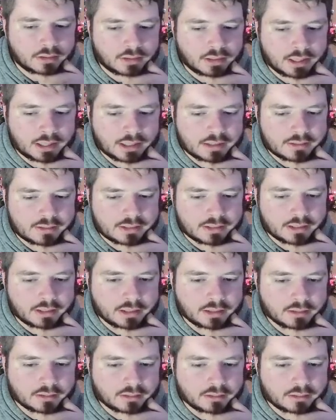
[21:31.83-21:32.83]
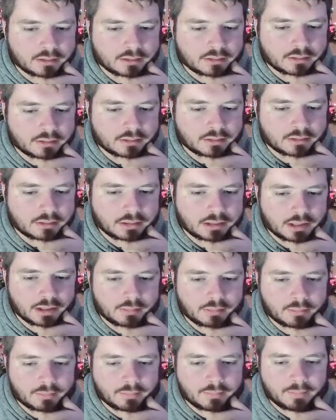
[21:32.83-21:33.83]
18.
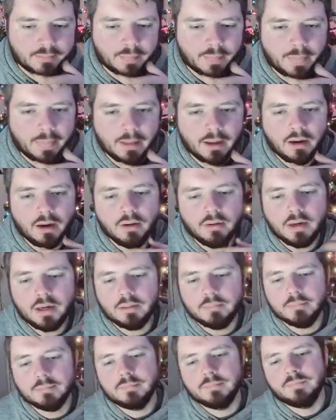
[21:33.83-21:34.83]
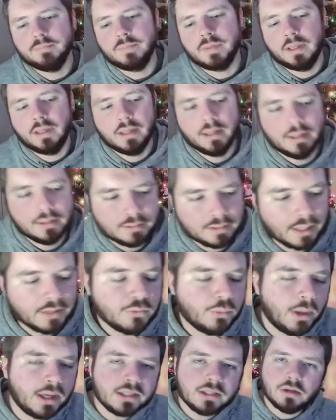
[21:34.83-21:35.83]
Yep. All right. That's
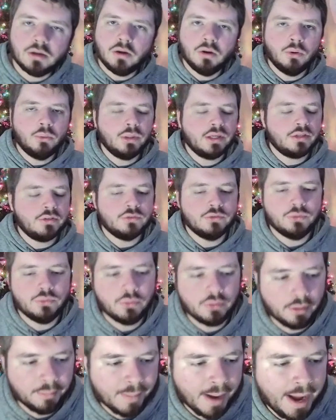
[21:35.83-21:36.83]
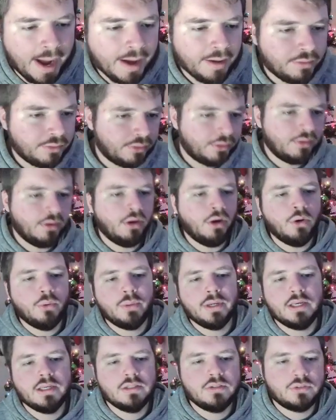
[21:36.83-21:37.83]
why you always do the math.
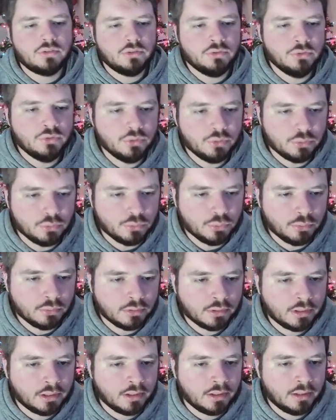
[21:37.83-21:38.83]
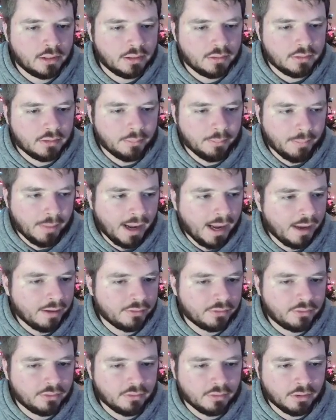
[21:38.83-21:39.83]
Always do the
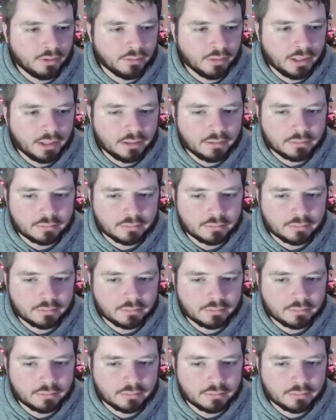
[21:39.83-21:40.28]
math, all right?